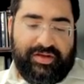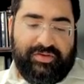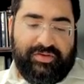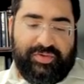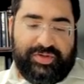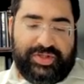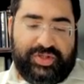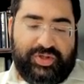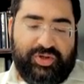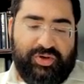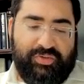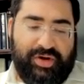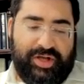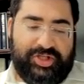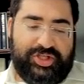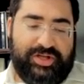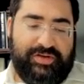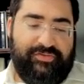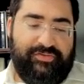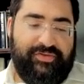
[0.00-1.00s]
was too
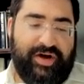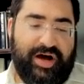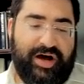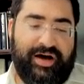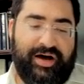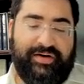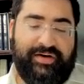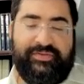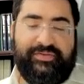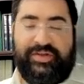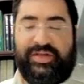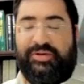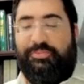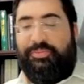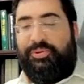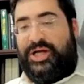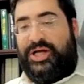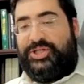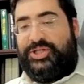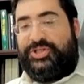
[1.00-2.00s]
much involved in
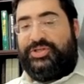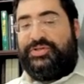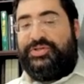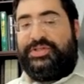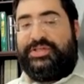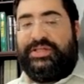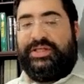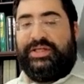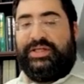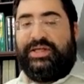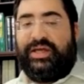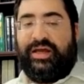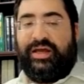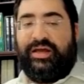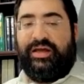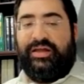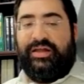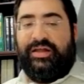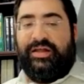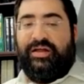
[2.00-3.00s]
pleasure
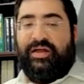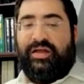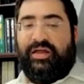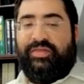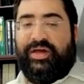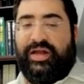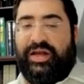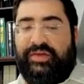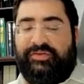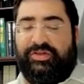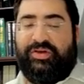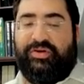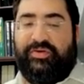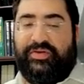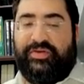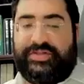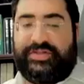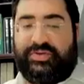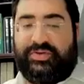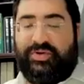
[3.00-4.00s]
seeking, that even though he
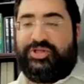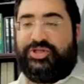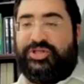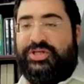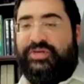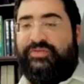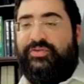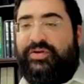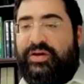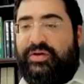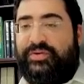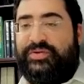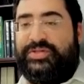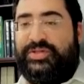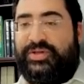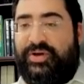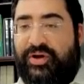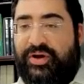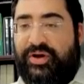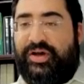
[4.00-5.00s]
was a Rosh Yeshiva and he was
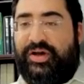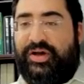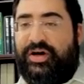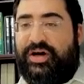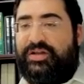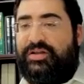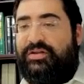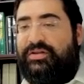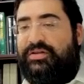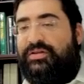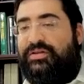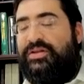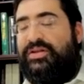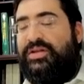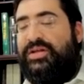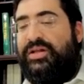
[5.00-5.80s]
a Kohen Gadol,